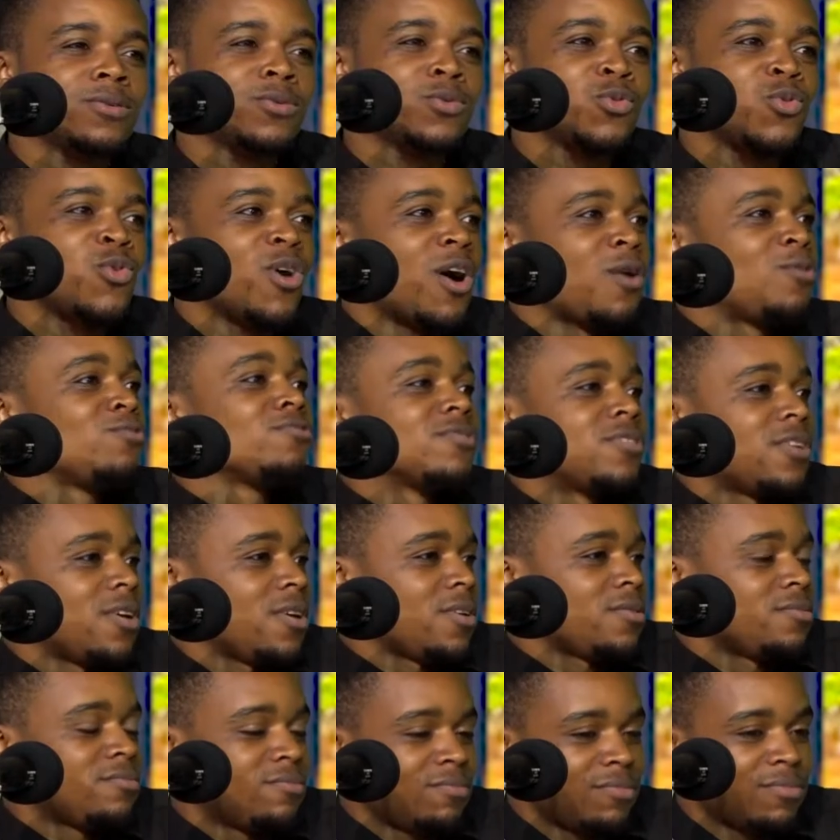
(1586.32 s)
tugahuza
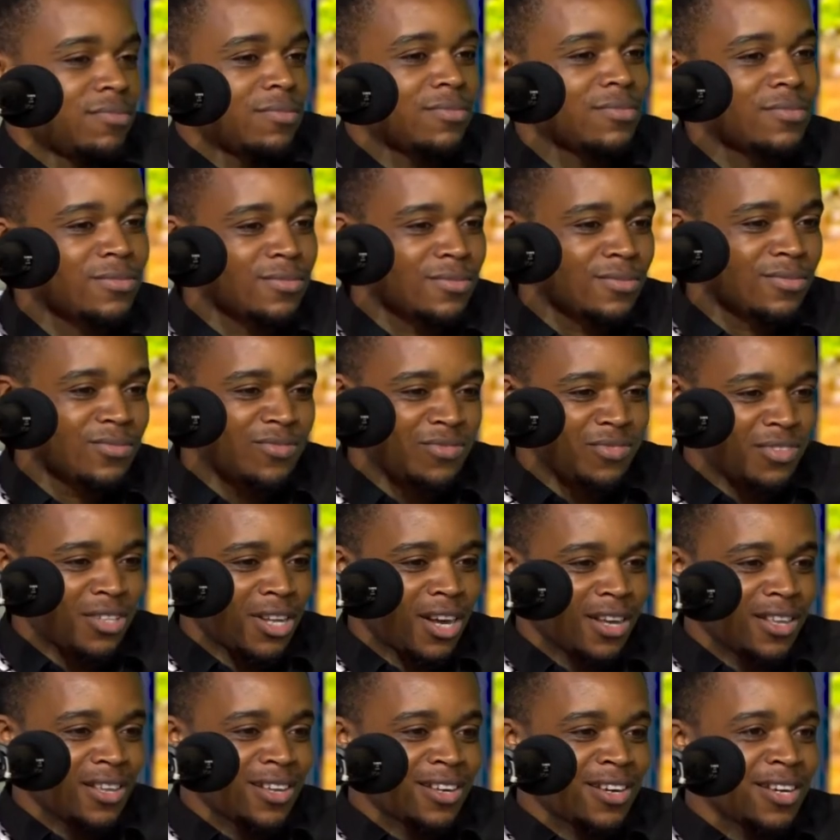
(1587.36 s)

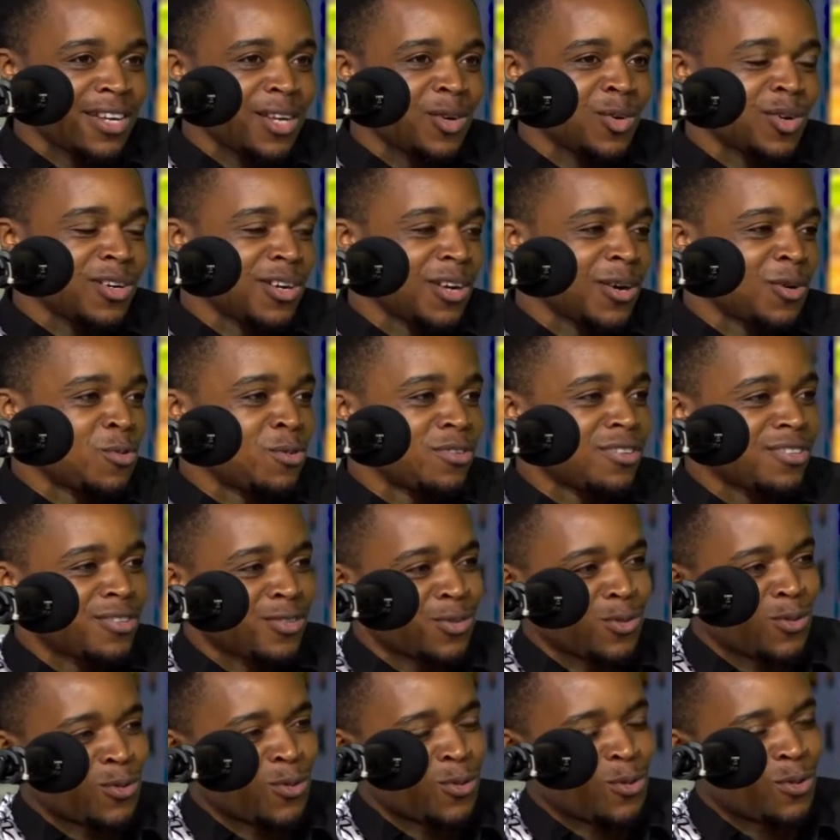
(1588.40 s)
ntagerere wenda kuri
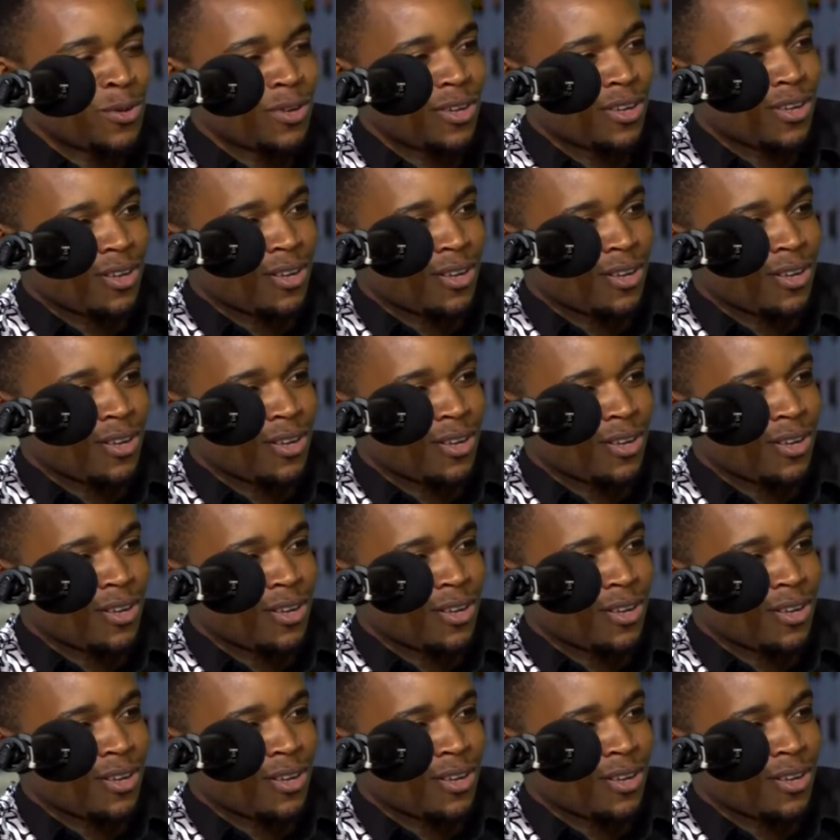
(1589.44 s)
zo